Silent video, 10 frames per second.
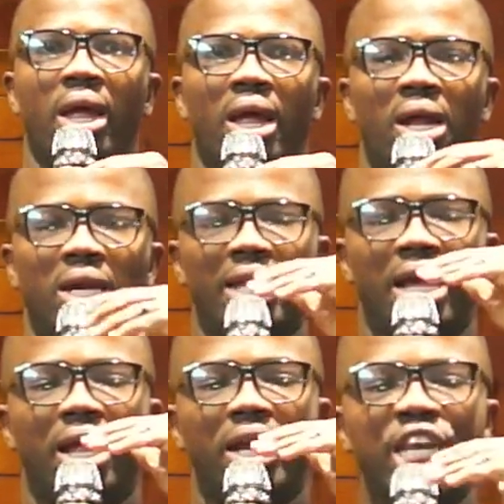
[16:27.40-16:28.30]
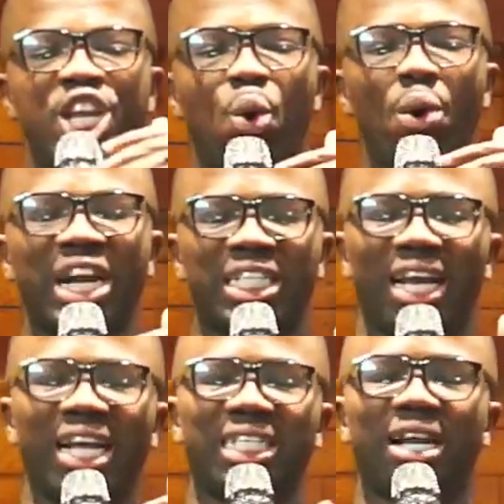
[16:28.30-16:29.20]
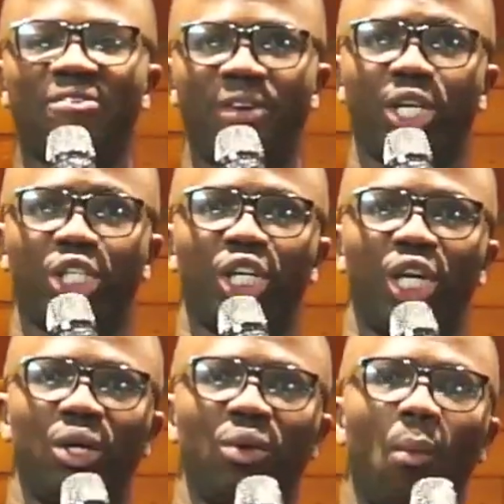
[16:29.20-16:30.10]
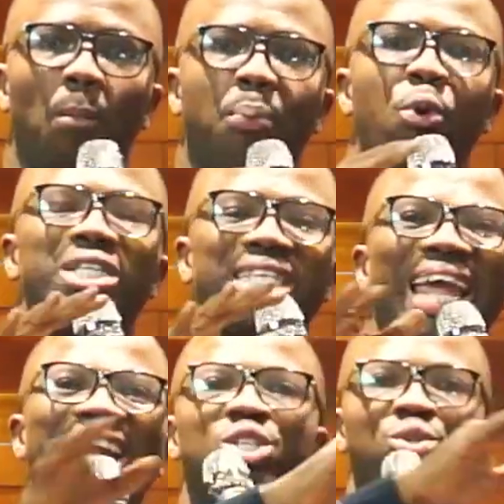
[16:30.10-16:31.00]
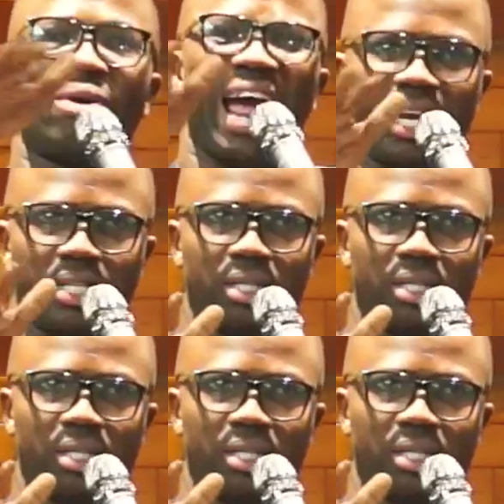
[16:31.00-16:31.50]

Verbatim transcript: The New International Version put it right.